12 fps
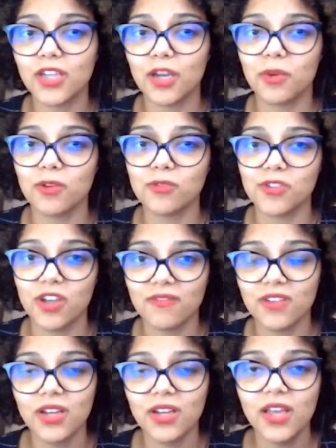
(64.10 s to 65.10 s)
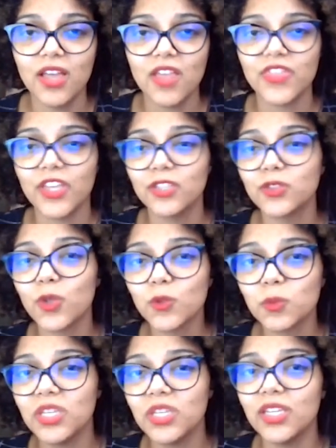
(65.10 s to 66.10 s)
about Java, they told
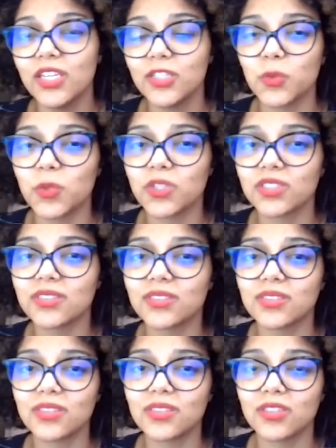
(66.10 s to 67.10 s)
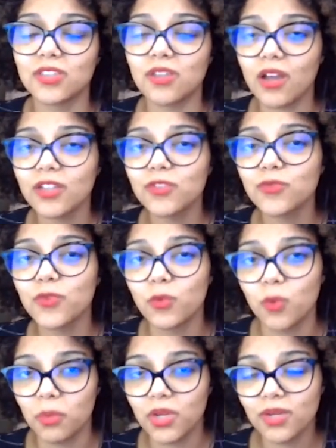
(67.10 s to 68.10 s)
me it was not for
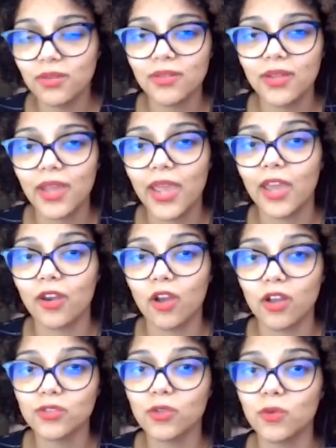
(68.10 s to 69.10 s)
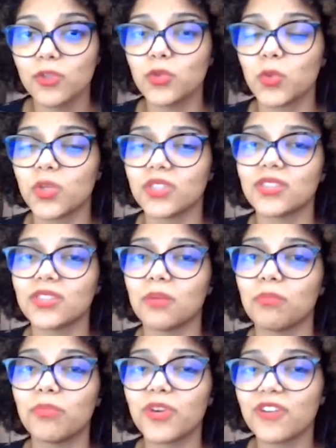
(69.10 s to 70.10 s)
women, and also it was a
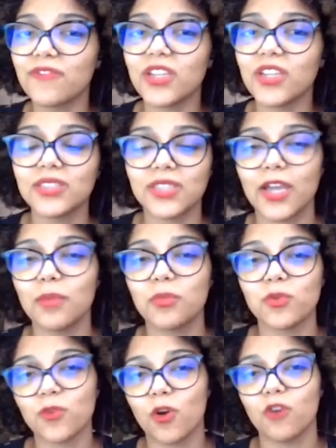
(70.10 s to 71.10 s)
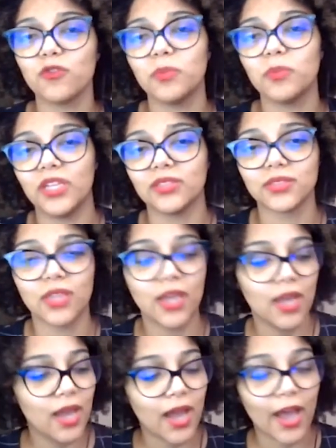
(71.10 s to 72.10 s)
perfect type of coffee beans.
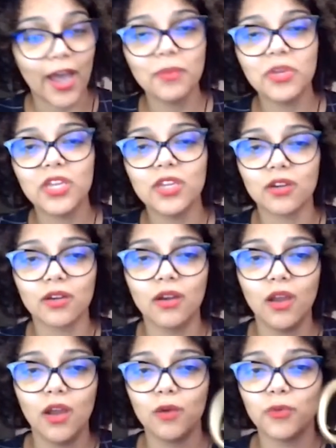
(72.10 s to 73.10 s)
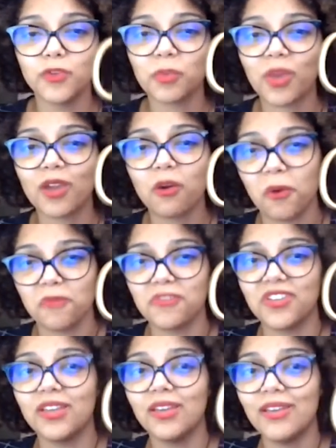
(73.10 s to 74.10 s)
I'm here with my
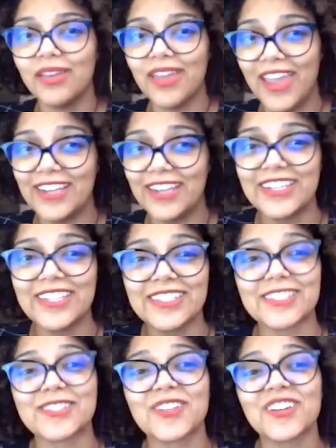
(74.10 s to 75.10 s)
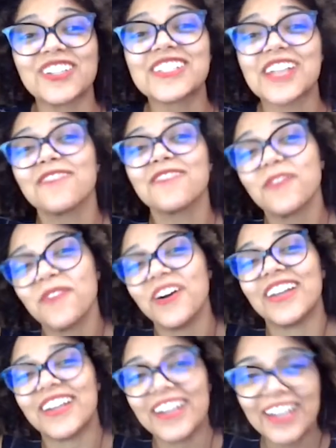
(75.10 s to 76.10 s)
coffee, and this is not a Java
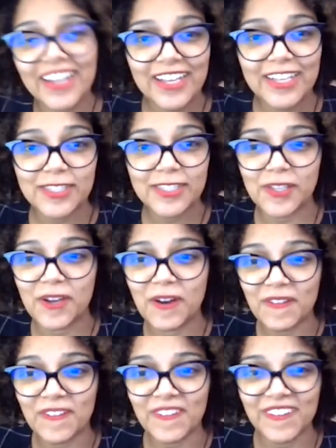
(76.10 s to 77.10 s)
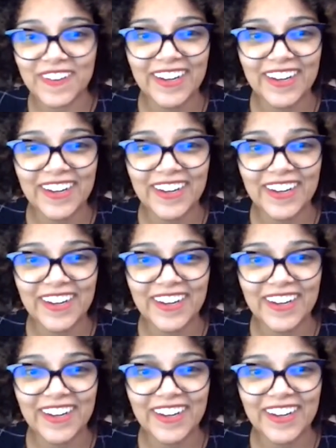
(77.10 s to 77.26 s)
one. So